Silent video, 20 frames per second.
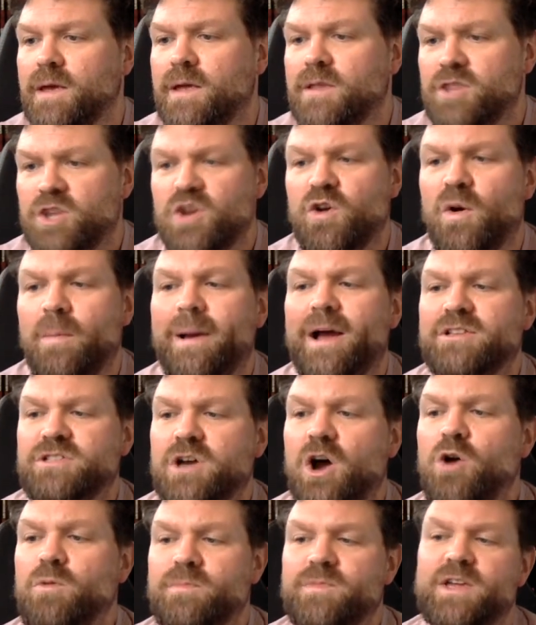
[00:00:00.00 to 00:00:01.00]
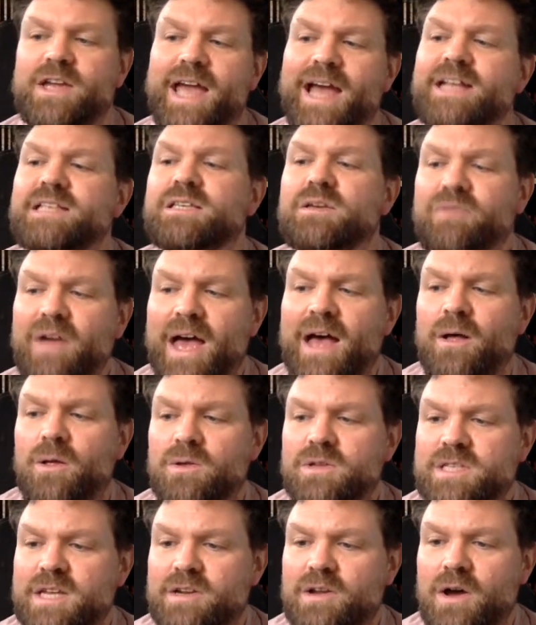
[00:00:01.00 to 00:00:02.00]
That you're about to open the gates of hell,
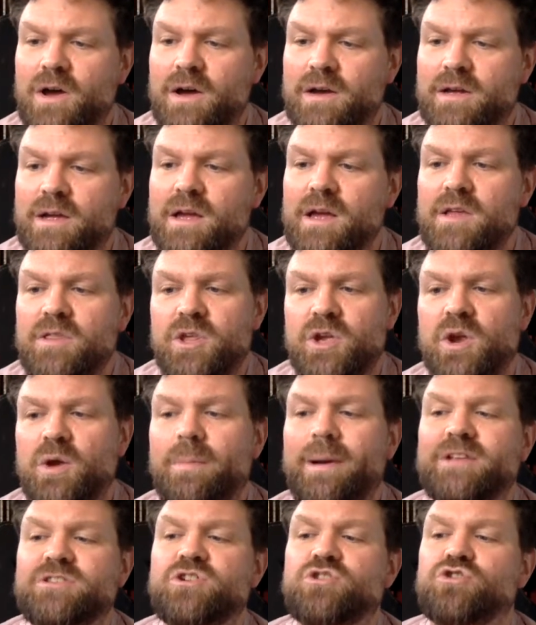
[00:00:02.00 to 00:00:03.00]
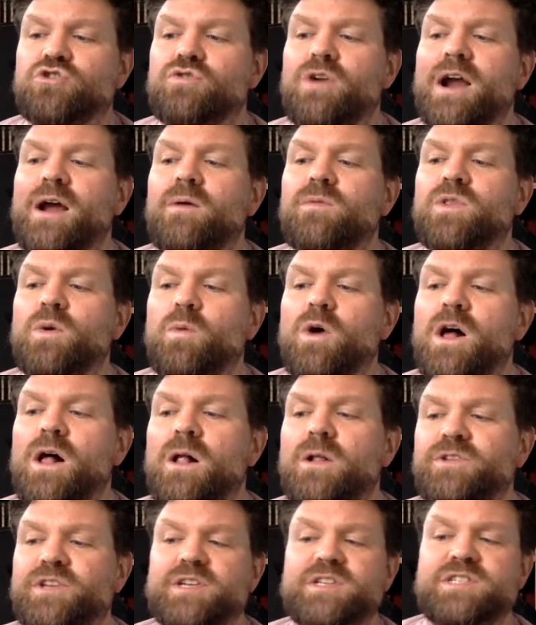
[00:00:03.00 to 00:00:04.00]
said Herc. That you're about to drown the
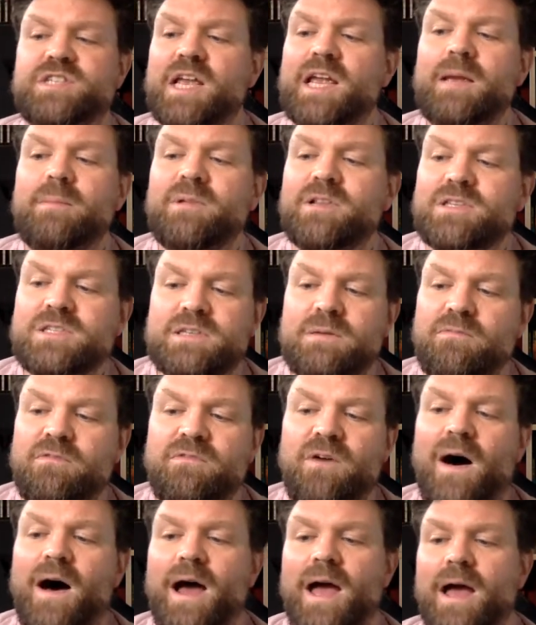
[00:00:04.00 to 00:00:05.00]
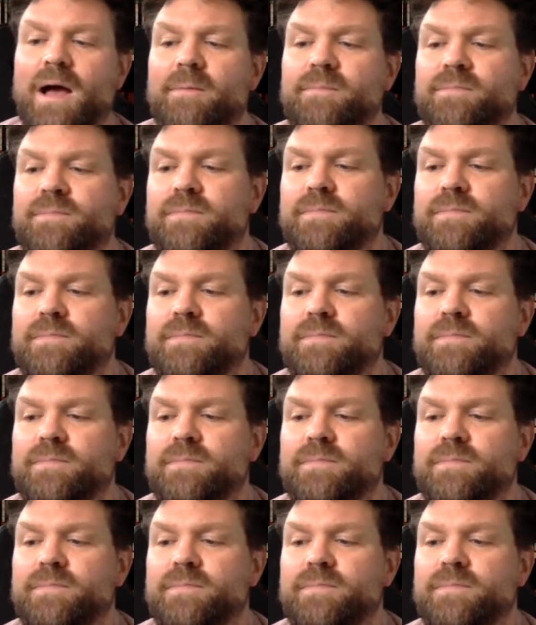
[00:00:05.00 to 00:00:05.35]
world in demons and fire.